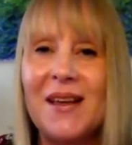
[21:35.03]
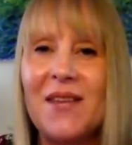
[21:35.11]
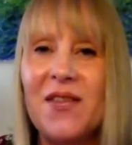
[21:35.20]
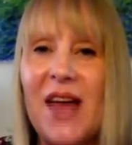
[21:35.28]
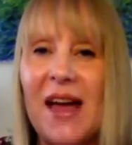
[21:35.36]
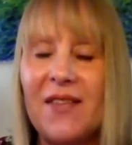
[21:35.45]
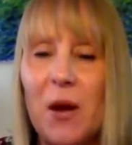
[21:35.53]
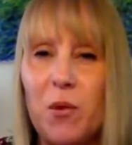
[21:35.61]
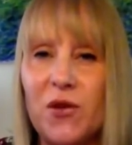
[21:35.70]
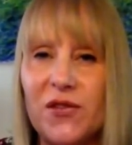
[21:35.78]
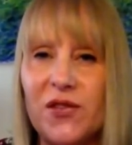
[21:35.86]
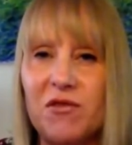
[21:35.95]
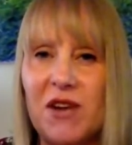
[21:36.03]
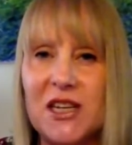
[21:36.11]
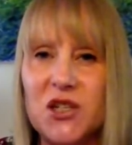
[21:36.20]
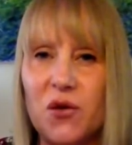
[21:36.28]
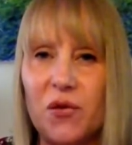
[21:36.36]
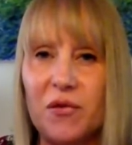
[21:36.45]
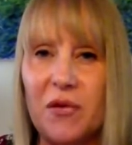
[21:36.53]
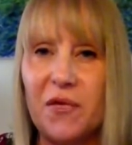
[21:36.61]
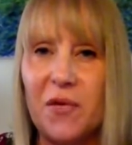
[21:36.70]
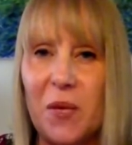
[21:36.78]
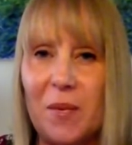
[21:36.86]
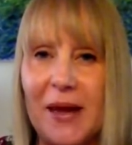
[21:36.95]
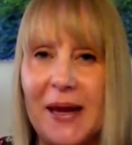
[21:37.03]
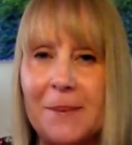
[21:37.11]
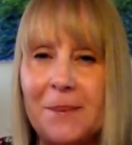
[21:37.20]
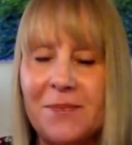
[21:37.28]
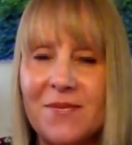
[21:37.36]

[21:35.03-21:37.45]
that wasn't the right genre for me.